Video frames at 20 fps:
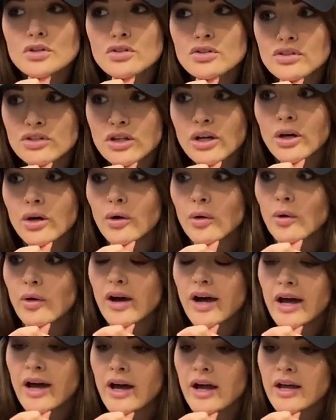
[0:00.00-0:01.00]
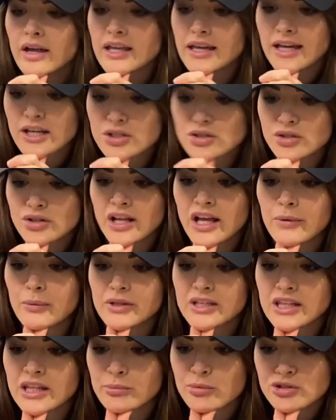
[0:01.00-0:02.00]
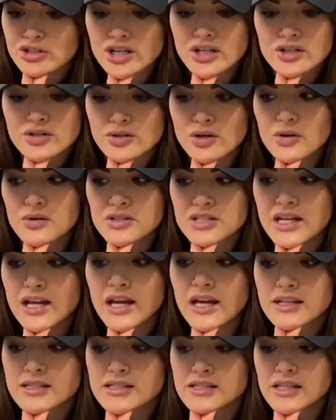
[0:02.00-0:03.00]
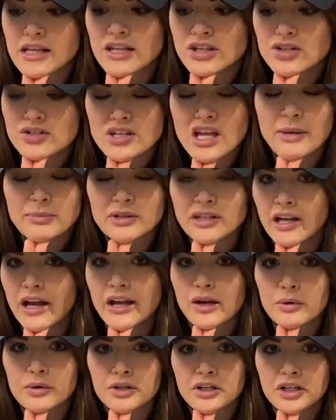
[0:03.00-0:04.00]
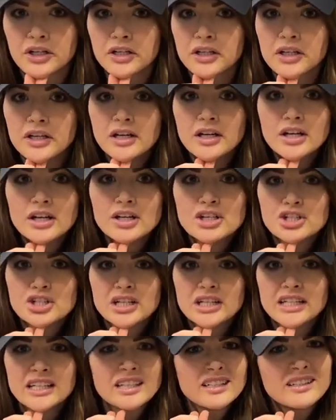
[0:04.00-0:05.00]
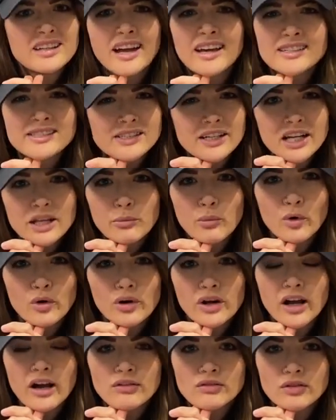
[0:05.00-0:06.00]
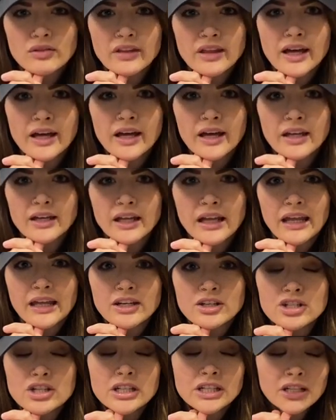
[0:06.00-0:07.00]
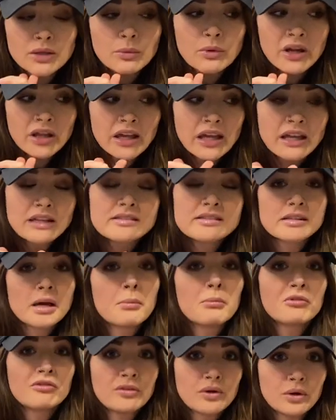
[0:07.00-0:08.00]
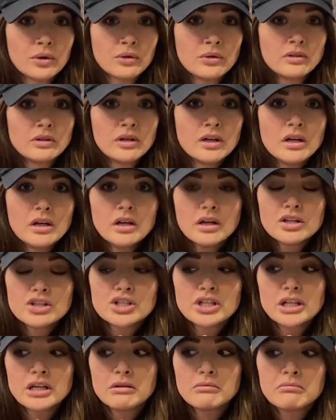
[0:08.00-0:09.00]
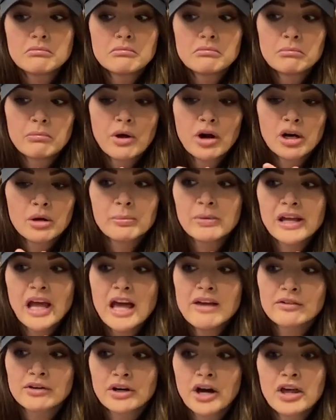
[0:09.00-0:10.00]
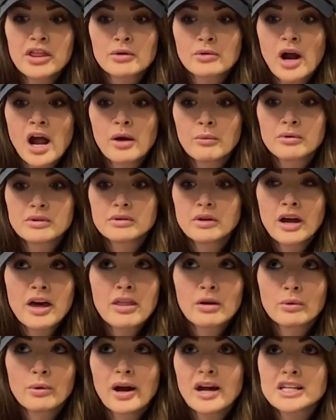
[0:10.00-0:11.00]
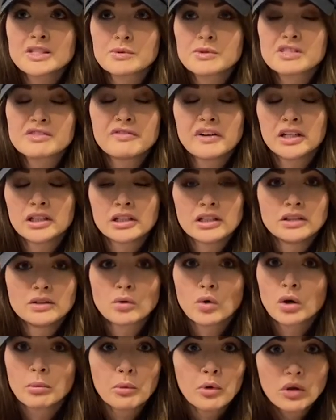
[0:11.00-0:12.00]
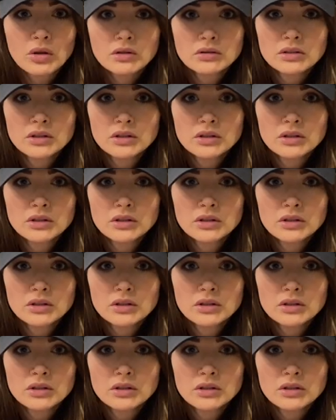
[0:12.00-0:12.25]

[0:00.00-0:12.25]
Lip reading: So yesterday we did the progesterone test and just kept an eye on her. She didn't nest anymore after that, and she did want to eat some food. Her behavior otherwise was fairly normal.